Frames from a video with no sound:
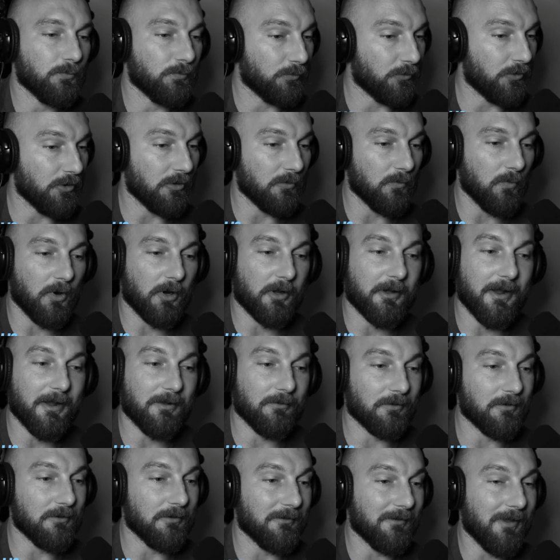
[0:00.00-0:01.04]
Good
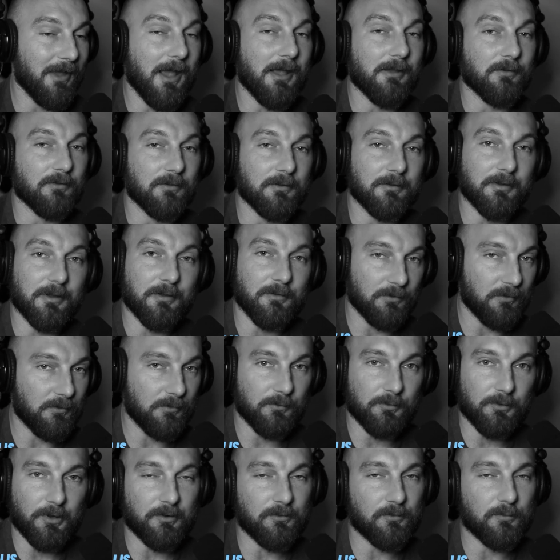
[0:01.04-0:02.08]
workouts, good tests. It
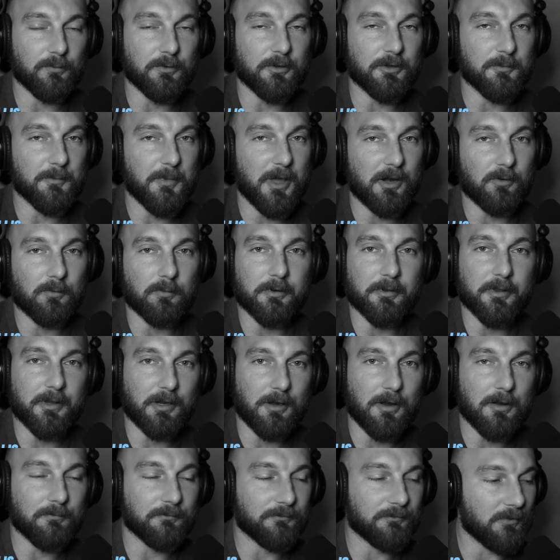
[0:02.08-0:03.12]
doesn't really matter where they
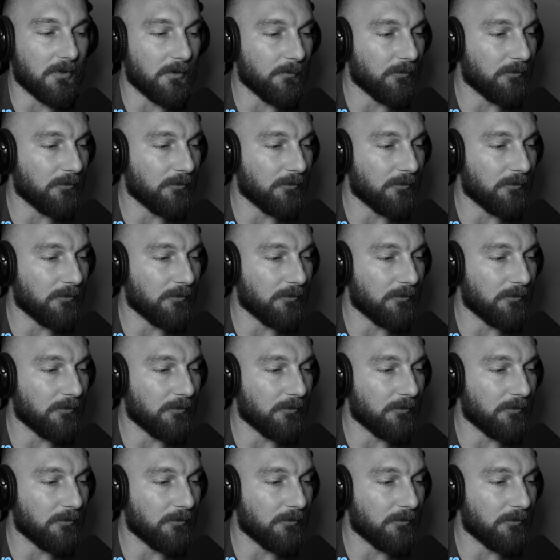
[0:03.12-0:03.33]
come from.